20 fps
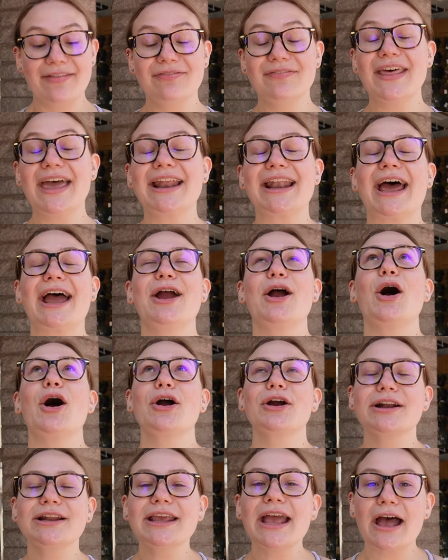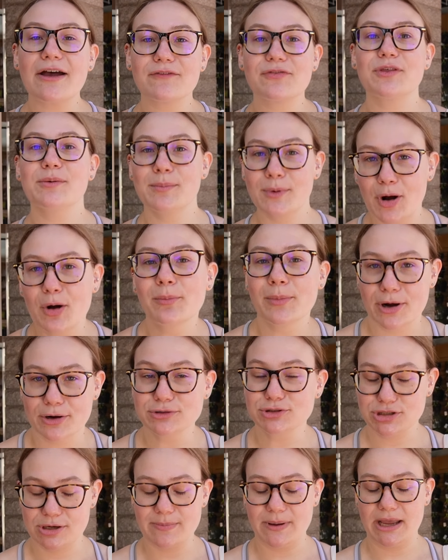and then I already have the Momo
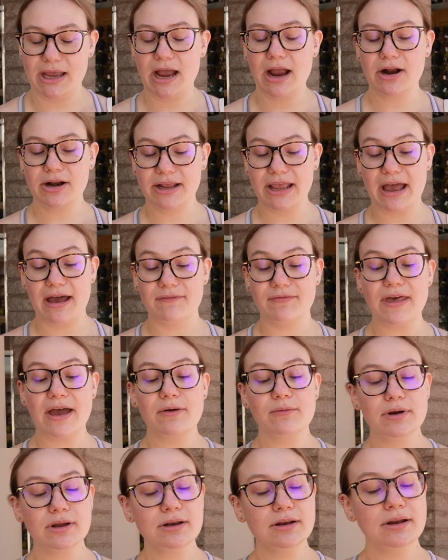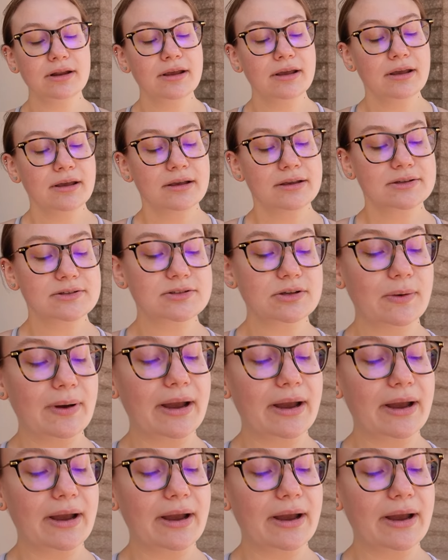Jibbit. I already have that one. So